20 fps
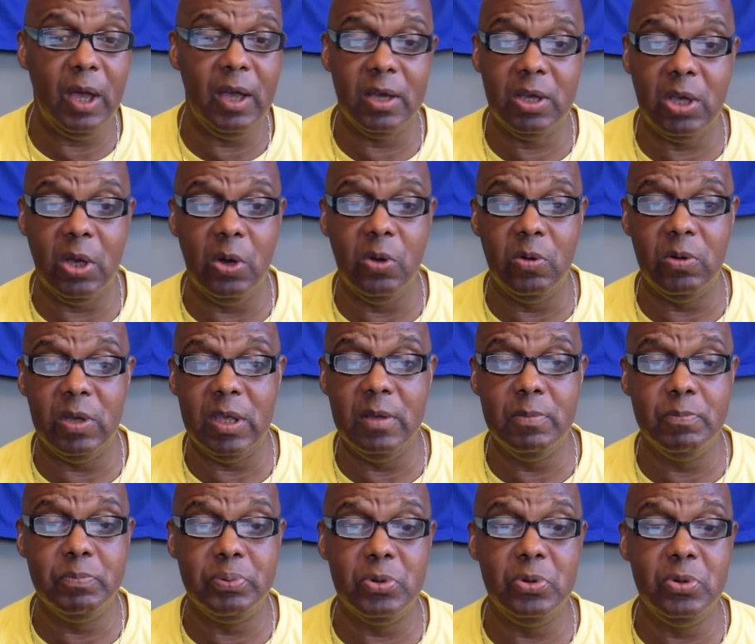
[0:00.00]
colt
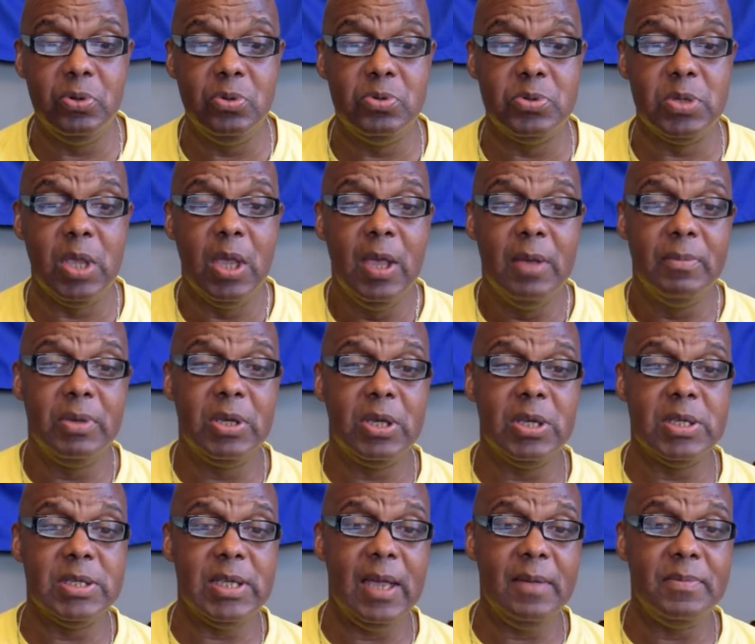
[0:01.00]
improves,
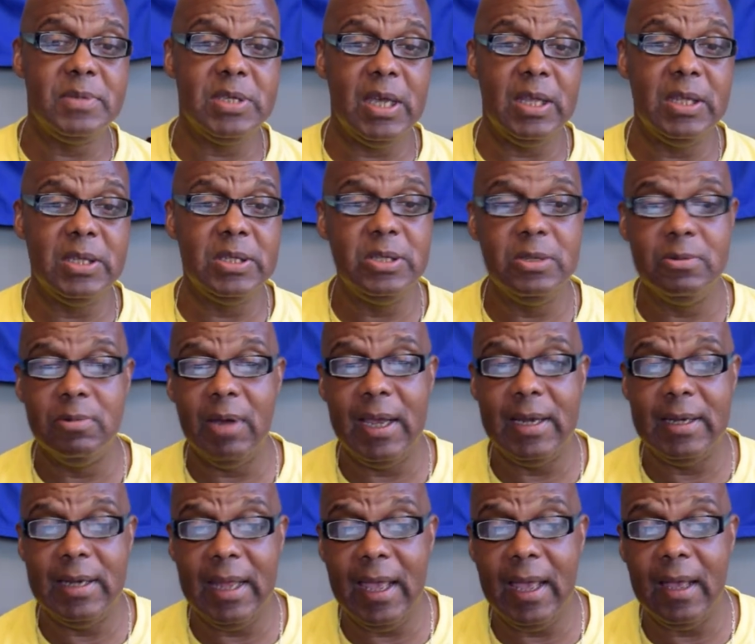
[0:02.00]
because I'm telling you
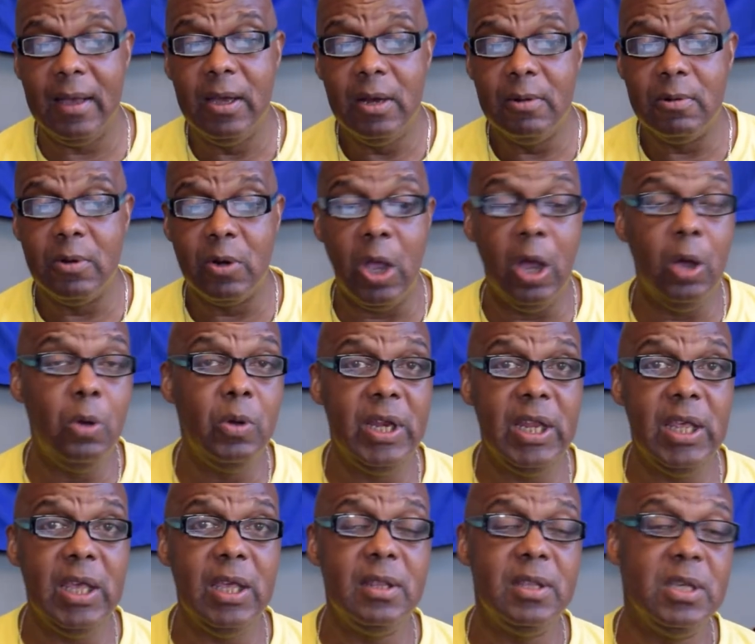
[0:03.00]
right now,
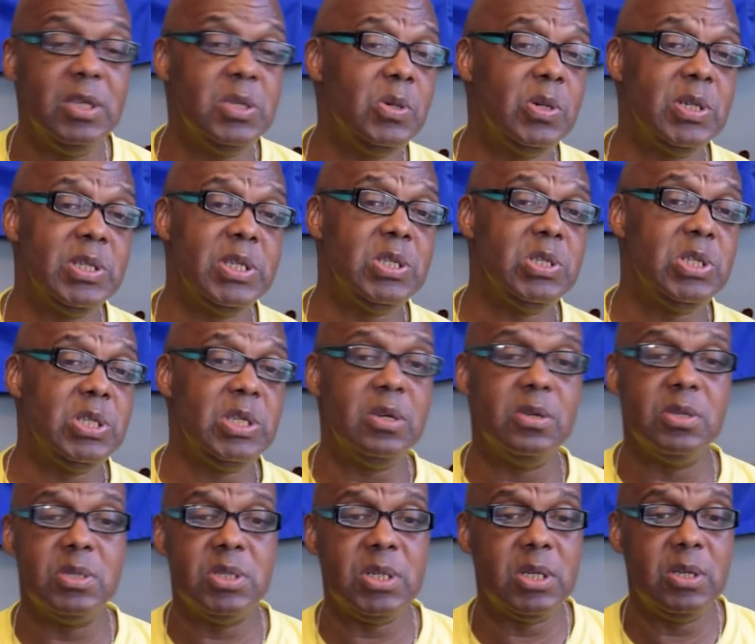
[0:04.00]
going in, this horse is
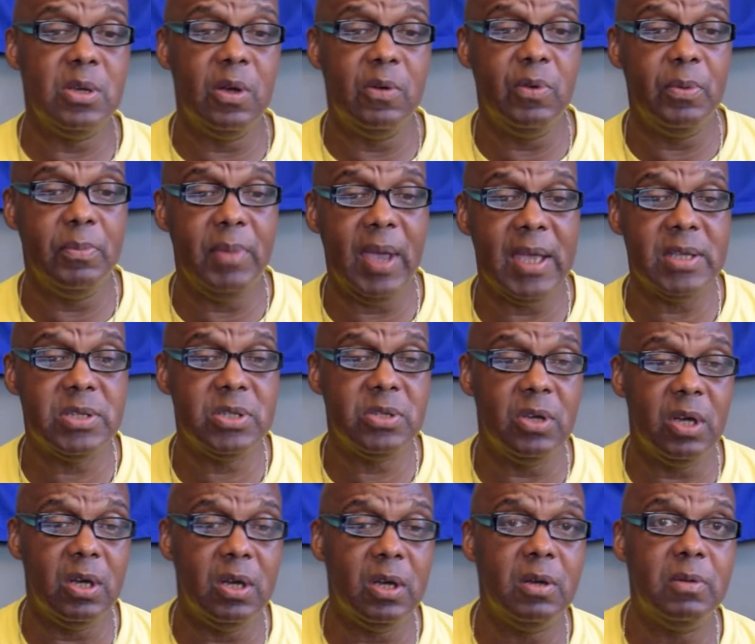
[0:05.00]
seriously overmatched,
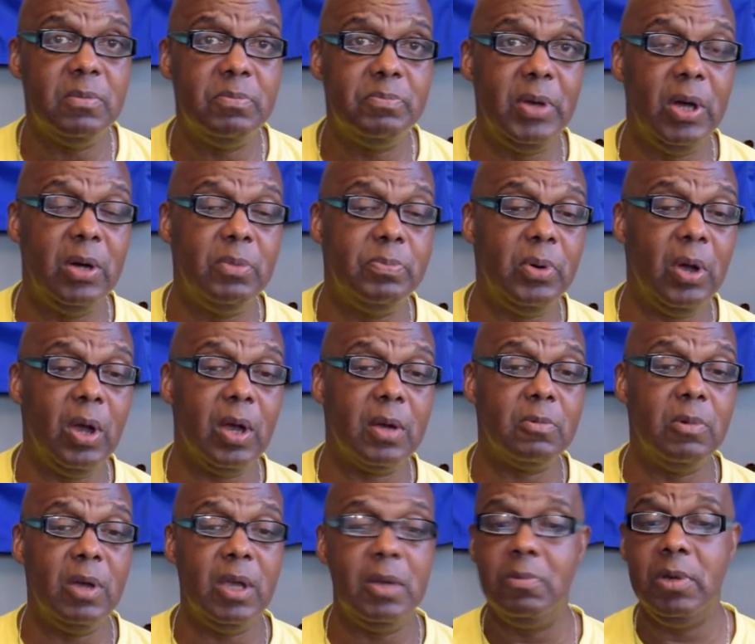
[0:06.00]
y'all. Belt
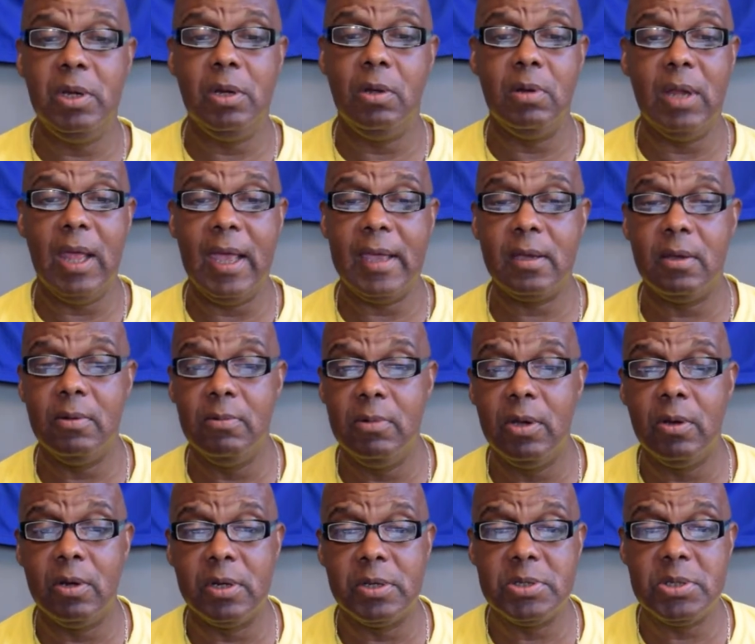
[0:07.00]
Parkway, we don't like her. We
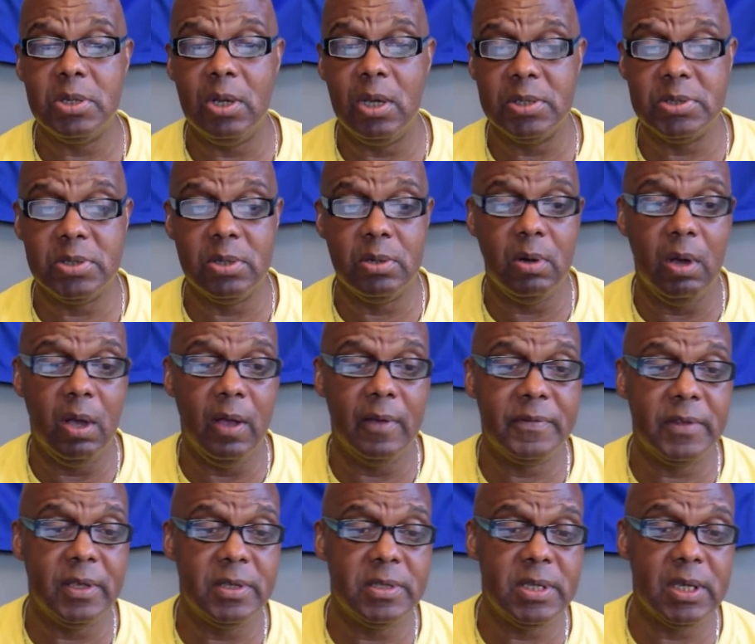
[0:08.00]
want to toss her
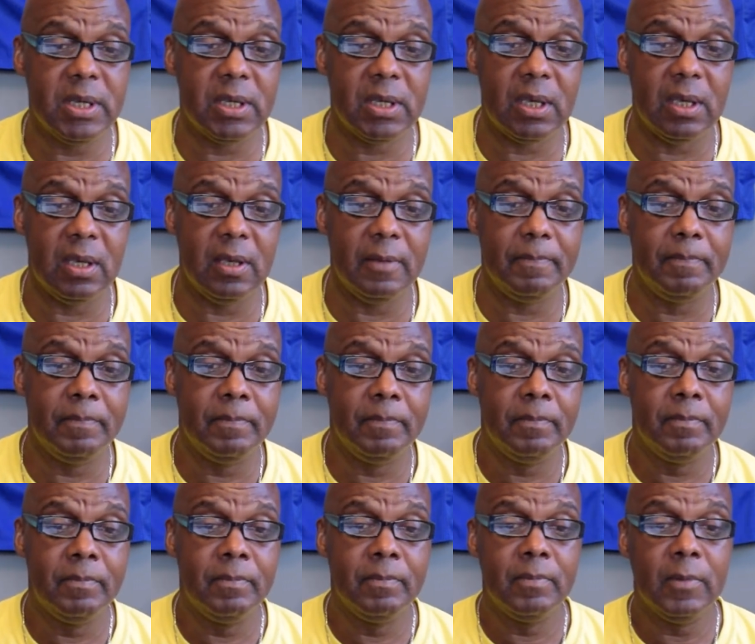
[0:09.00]
off the ticket.
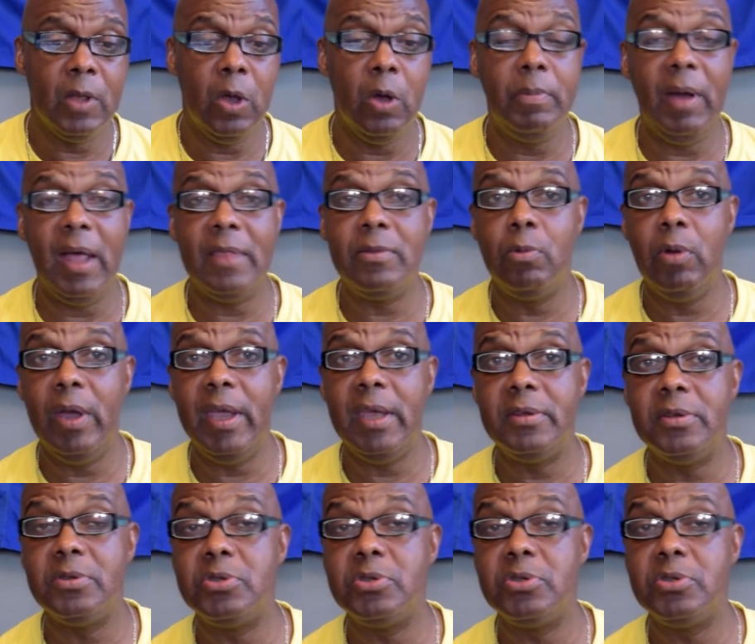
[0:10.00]
Oh, by the way, the